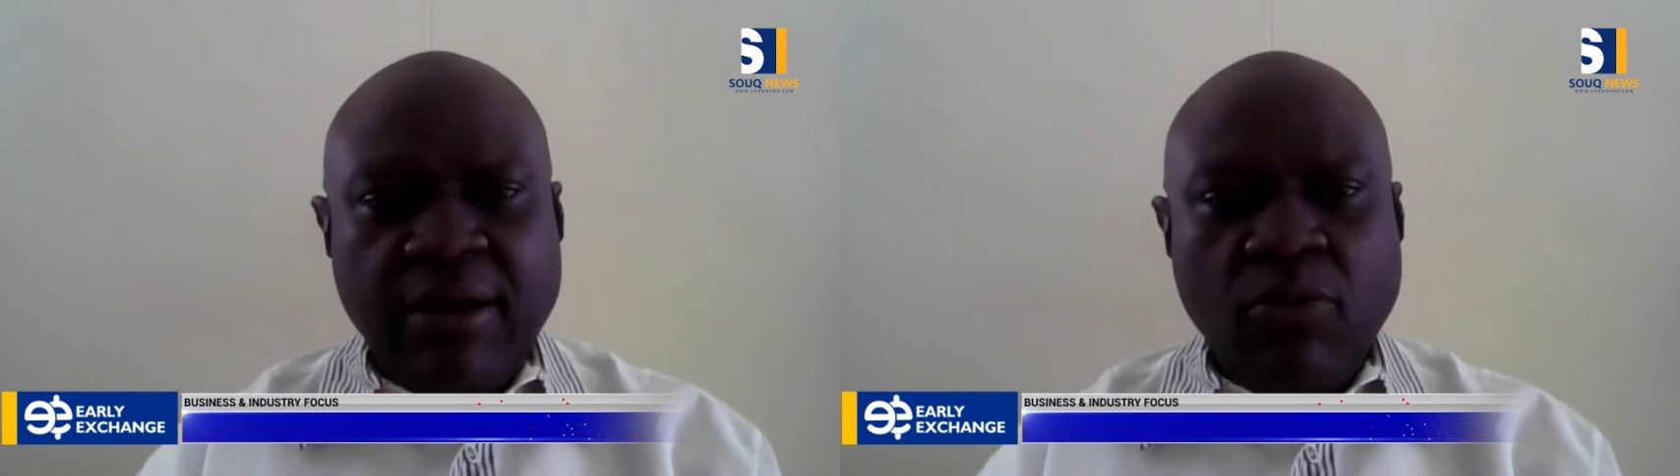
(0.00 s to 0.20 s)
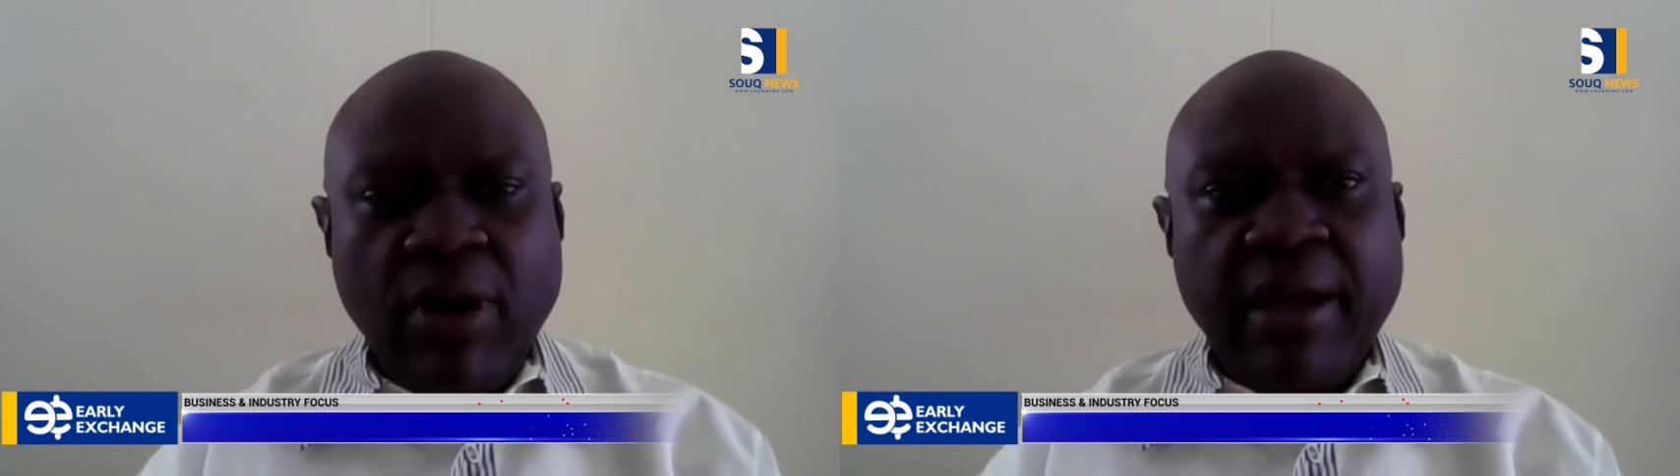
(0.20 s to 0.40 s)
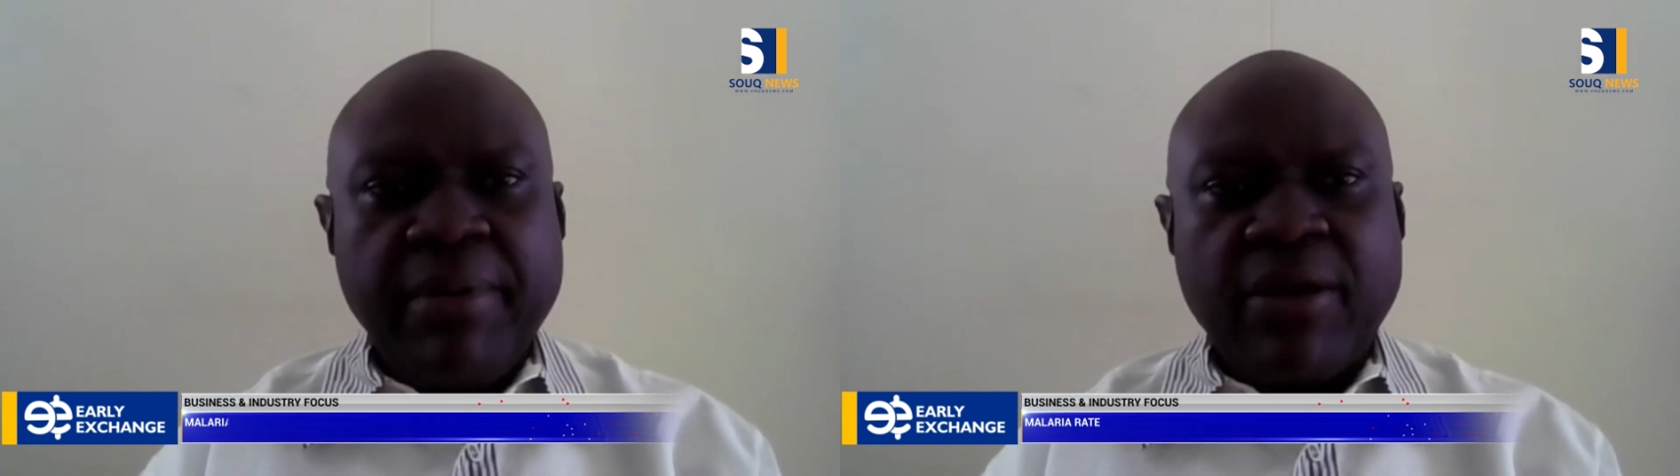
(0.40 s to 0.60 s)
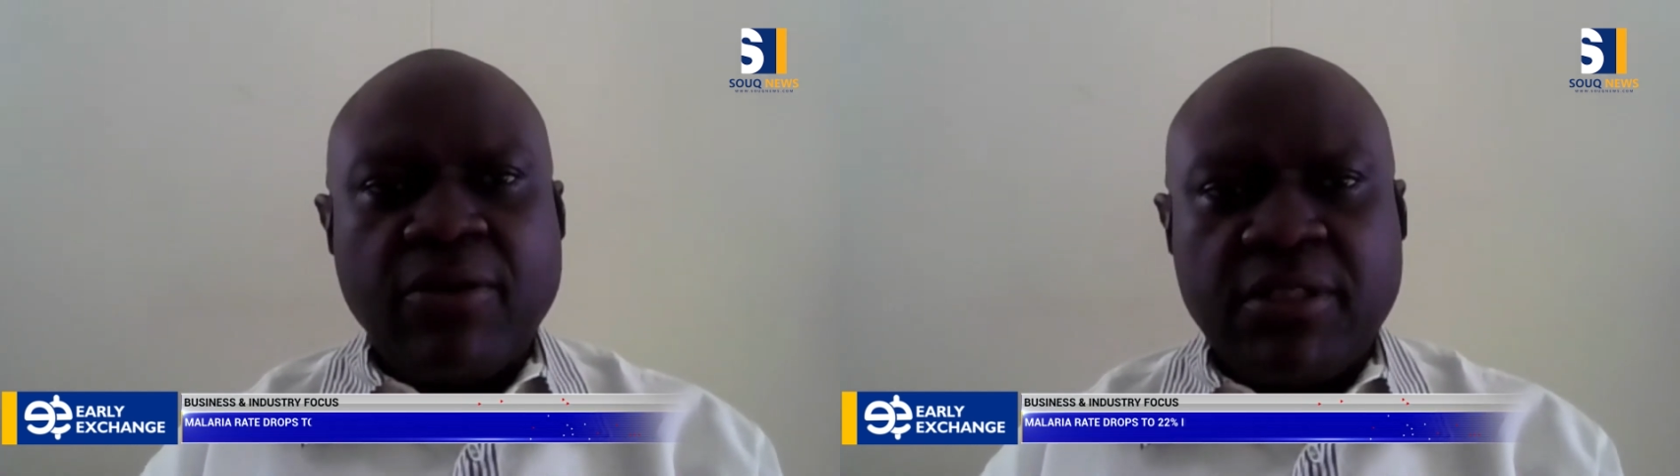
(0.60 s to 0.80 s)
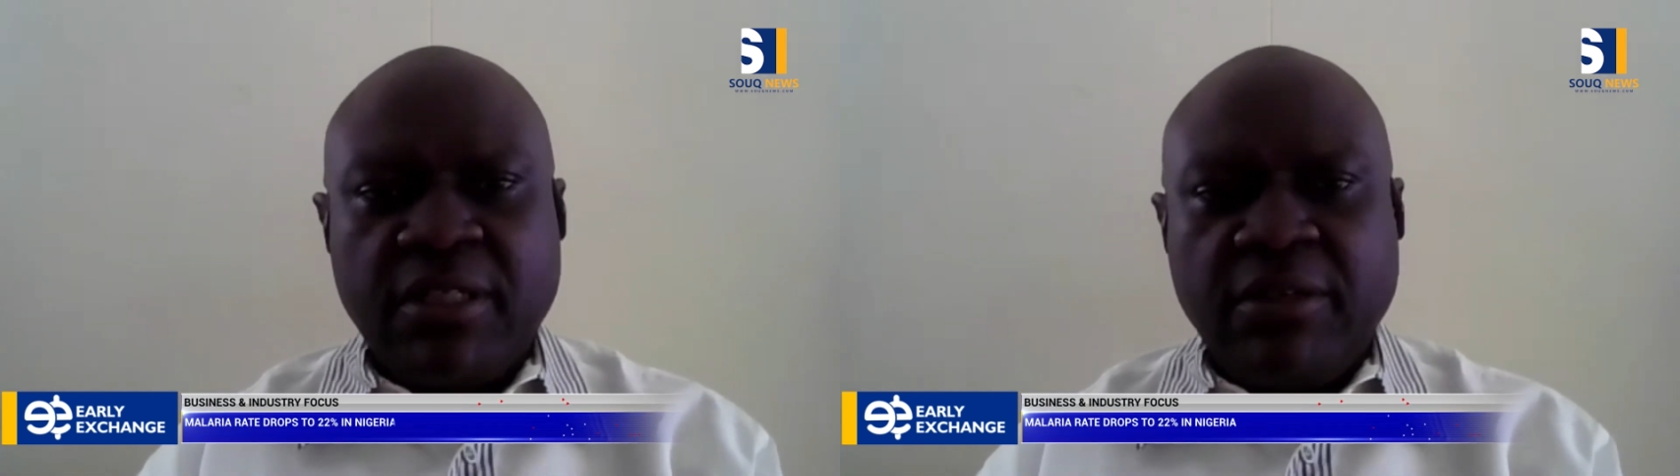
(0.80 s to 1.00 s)
Why?
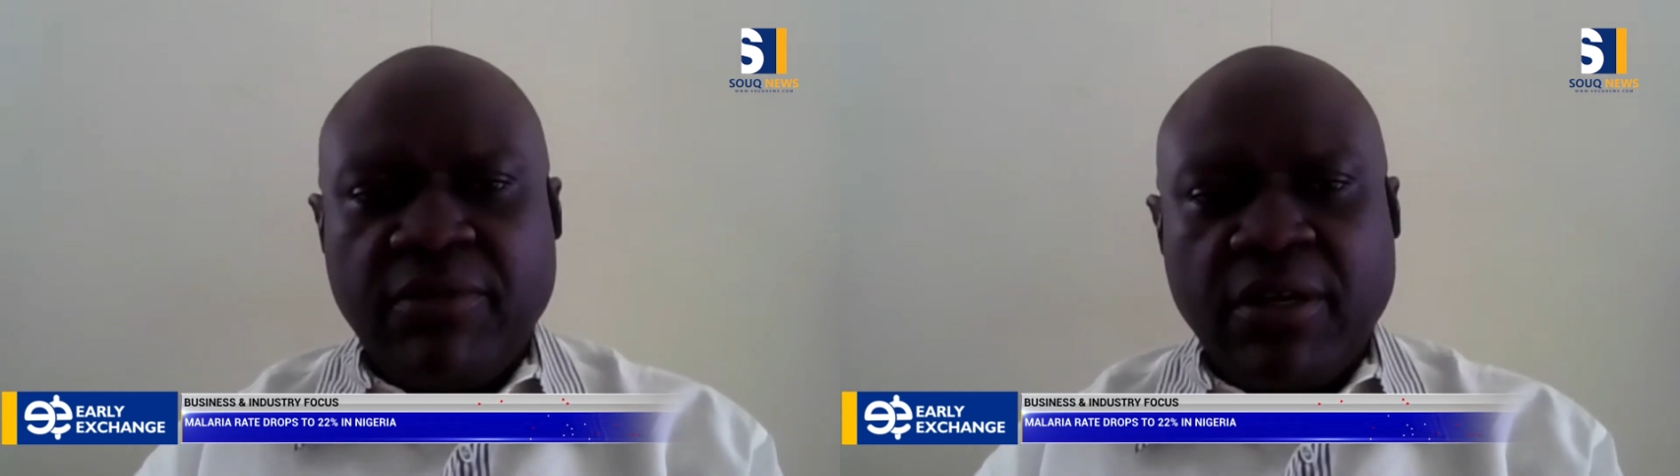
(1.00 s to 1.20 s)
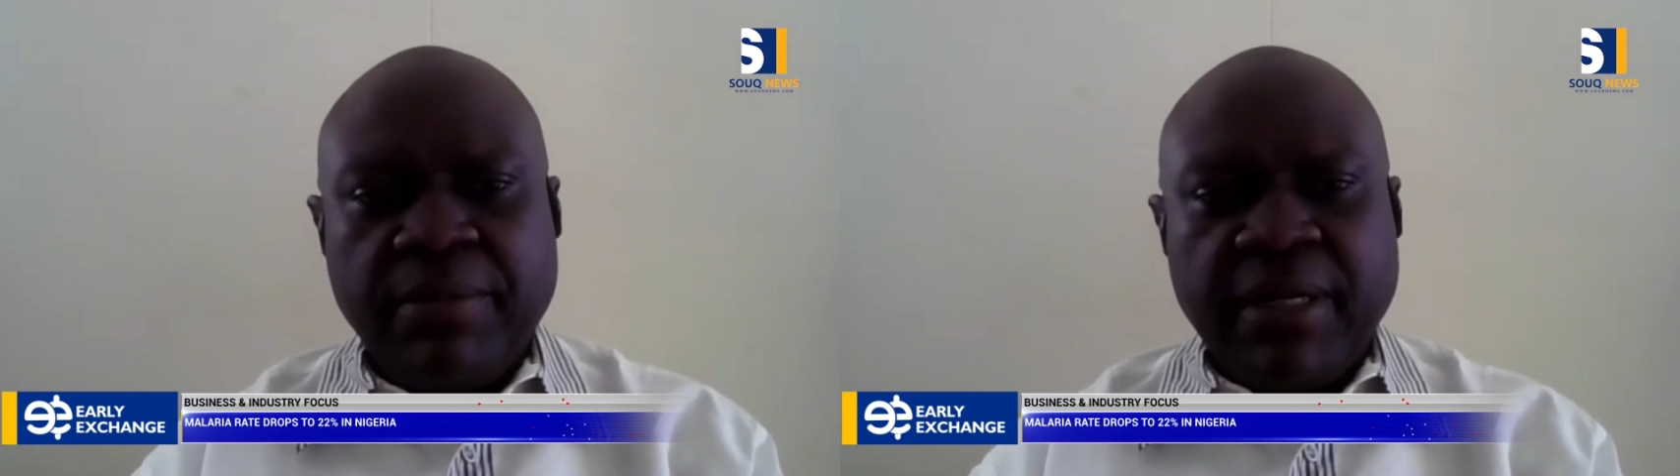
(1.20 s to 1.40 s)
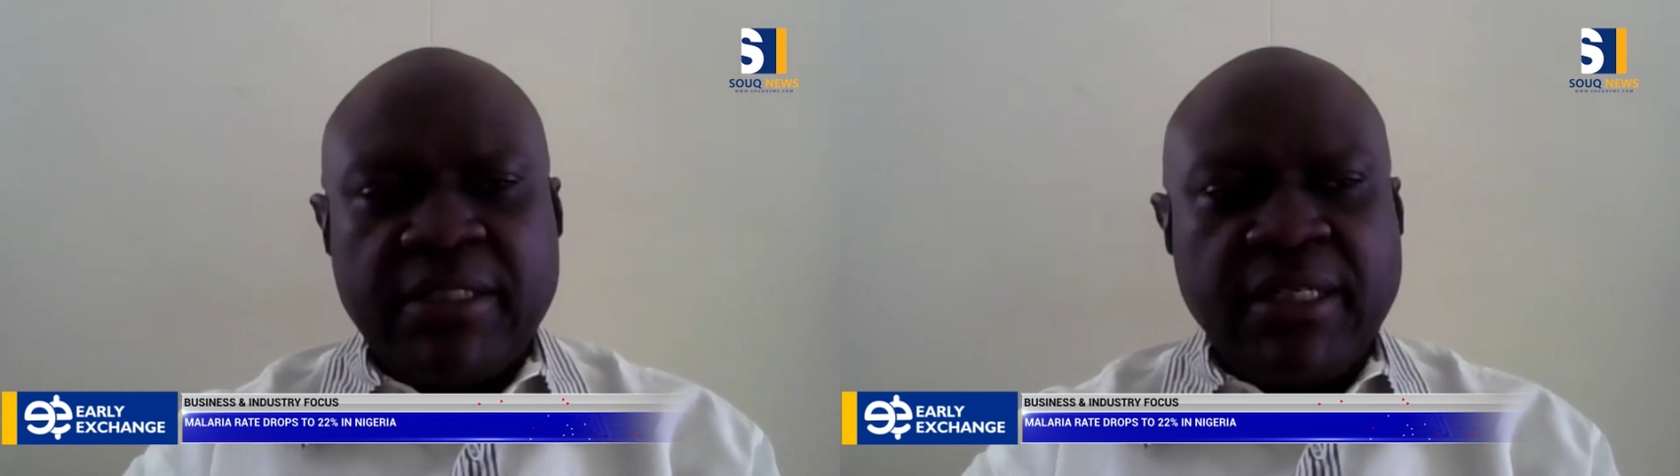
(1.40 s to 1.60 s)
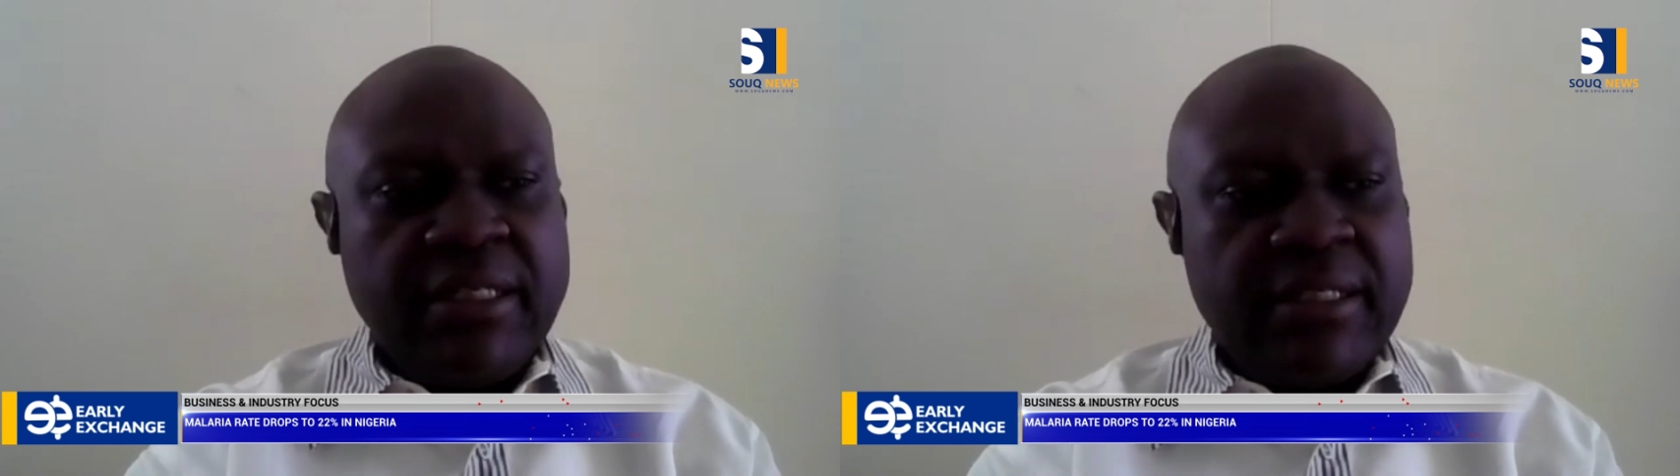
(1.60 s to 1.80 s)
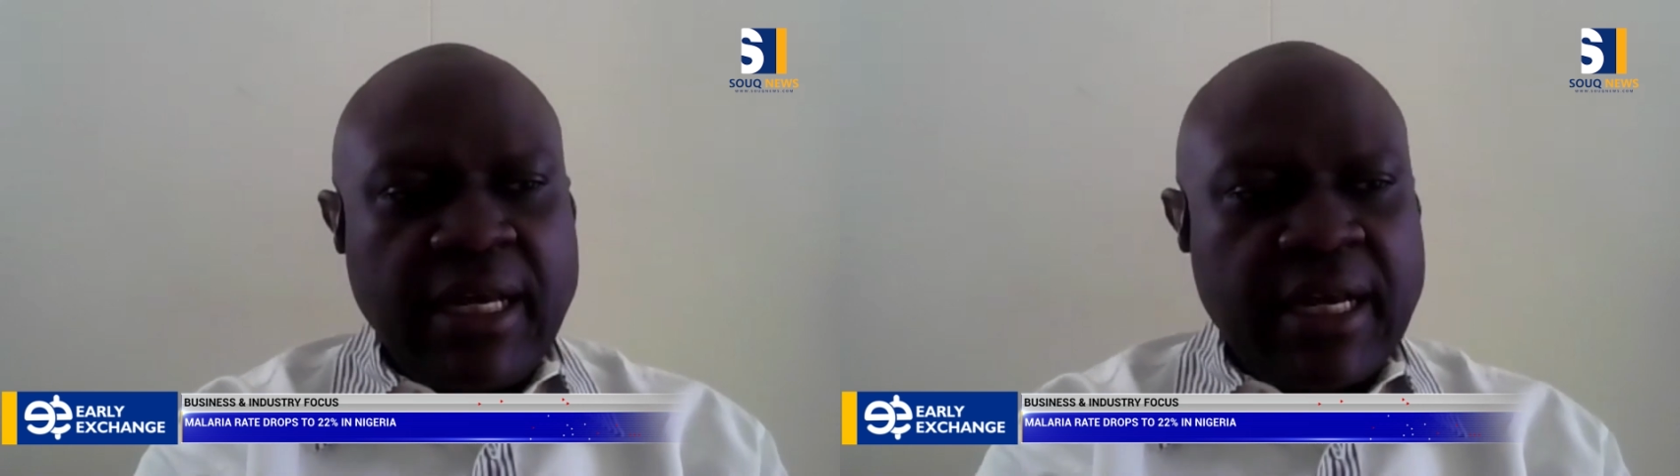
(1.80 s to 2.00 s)
Because the developer says,